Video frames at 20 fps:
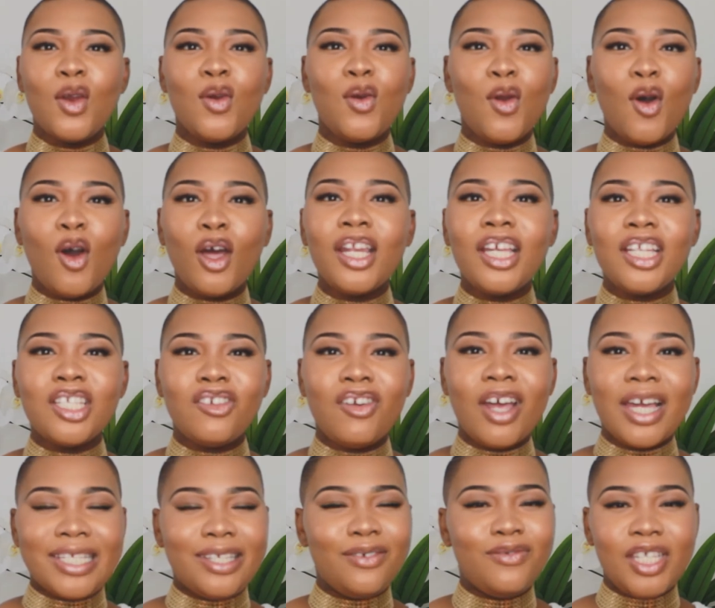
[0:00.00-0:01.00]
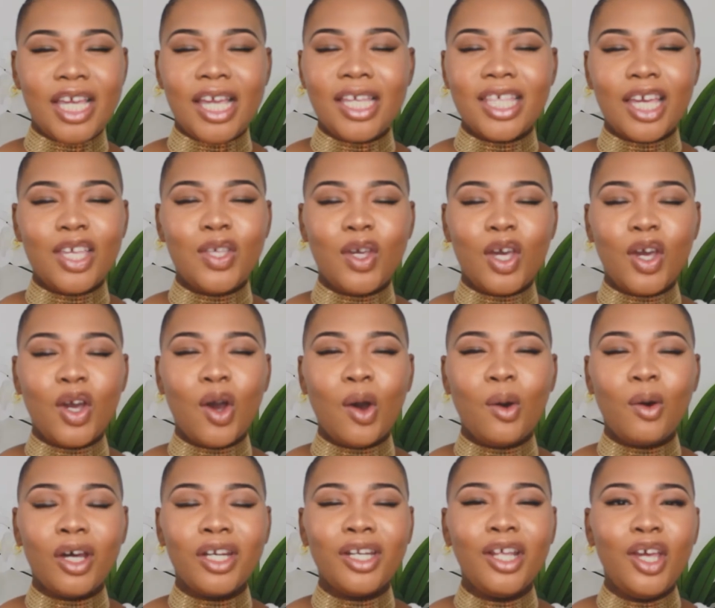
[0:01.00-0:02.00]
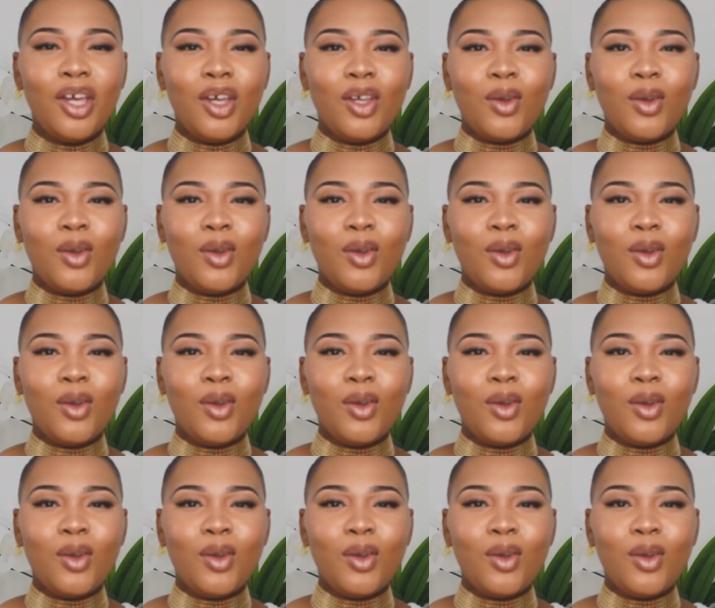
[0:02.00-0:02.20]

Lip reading: non-interactive date that you can go on.